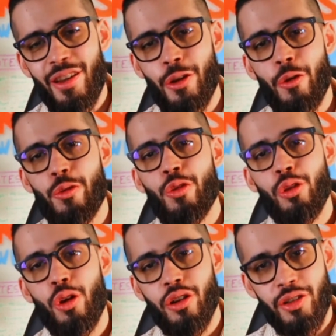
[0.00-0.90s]
Now you're
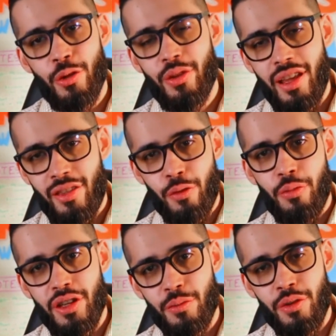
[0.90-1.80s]
locked down in the
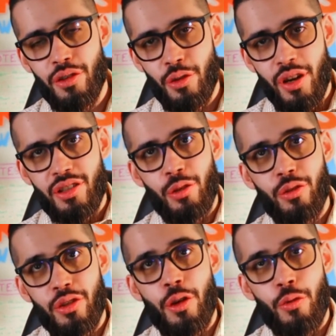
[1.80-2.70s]
basement. You're actually
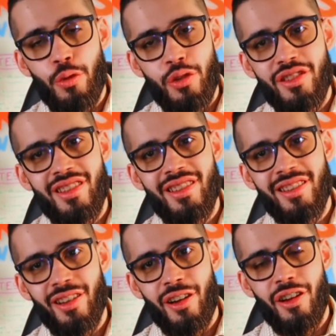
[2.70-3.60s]
locked downwards
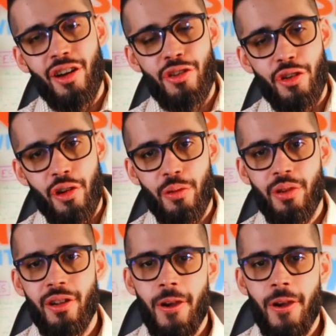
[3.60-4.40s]
or underground.